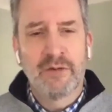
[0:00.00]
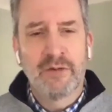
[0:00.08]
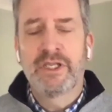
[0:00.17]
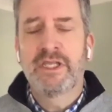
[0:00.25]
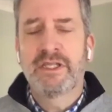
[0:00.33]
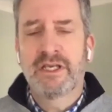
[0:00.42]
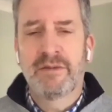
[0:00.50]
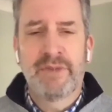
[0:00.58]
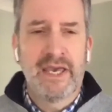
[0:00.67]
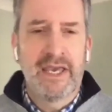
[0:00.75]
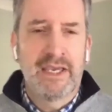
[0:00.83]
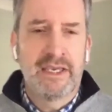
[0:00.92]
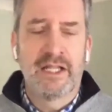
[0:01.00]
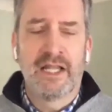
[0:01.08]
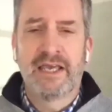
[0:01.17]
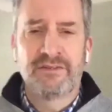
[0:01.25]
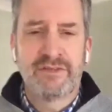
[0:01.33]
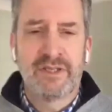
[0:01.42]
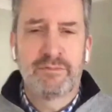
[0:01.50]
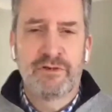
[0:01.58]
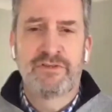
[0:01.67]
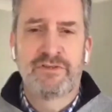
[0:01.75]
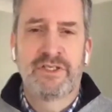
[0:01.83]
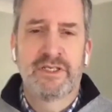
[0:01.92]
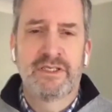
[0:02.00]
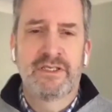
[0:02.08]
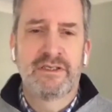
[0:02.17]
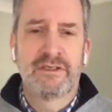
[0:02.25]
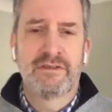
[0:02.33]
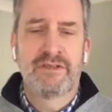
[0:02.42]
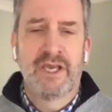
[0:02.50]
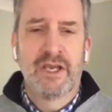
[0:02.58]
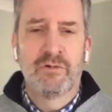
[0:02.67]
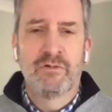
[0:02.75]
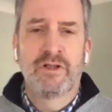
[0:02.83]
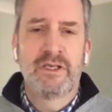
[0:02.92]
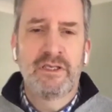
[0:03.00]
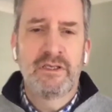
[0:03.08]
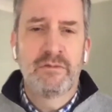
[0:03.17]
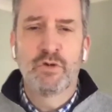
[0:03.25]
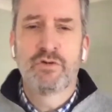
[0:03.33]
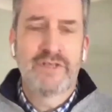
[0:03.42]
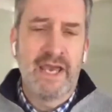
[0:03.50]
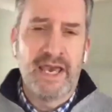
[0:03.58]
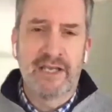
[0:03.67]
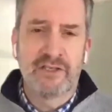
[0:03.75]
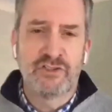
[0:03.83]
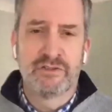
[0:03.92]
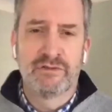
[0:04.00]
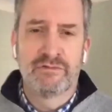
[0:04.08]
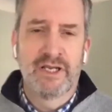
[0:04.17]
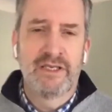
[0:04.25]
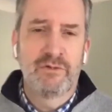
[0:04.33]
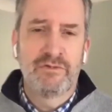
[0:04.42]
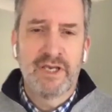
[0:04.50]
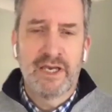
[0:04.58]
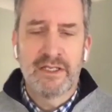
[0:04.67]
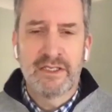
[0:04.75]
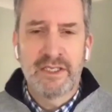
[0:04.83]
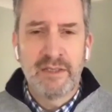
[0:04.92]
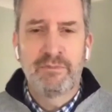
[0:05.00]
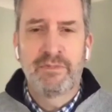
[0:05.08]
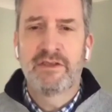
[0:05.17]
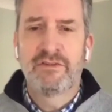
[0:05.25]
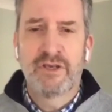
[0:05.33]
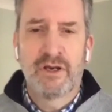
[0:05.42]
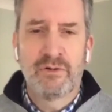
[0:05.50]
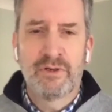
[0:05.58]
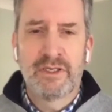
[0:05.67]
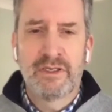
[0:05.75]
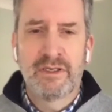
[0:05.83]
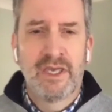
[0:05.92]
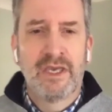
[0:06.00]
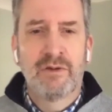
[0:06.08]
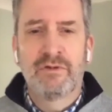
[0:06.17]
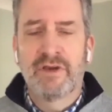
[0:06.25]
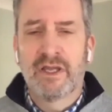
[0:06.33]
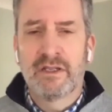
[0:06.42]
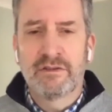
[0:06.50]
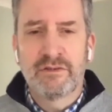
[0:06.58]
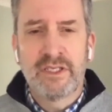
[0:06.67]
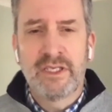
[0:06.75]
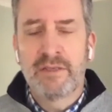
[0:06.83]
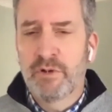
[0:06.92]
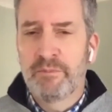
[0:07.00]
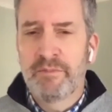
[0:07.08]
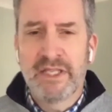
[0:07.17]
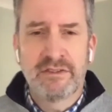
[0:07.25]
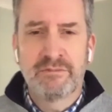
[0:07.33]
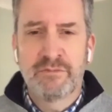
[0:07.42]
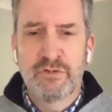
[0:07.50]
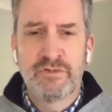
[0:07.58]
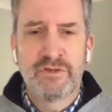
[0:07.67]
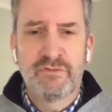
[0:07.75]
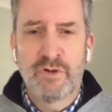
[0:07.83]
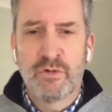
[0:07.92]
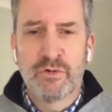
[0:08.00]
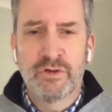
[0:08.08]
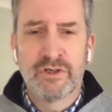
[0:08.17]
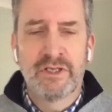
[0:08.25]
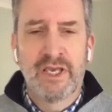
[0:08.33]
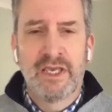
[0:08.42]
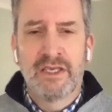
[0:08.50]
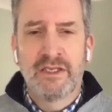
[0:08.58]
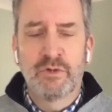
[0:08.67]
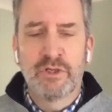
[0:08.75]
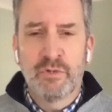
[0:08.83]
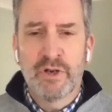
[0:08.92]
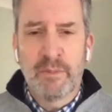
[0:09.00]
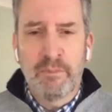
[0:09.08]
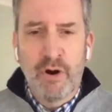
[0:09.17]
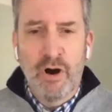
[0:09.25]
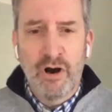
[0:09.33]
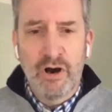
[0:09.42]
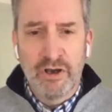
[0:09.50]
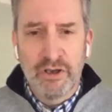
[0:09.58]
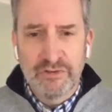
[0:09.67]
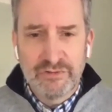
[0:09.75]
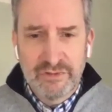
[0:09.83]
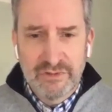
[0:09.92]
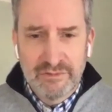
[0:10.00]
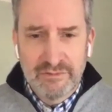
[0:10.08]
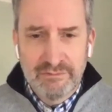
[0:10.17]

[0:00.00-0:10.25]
And then we need to come back, and the last step, Christina, is really move to action, right? We've got to keep things going. We've got to keep momentum moving forward. We don't want to pause,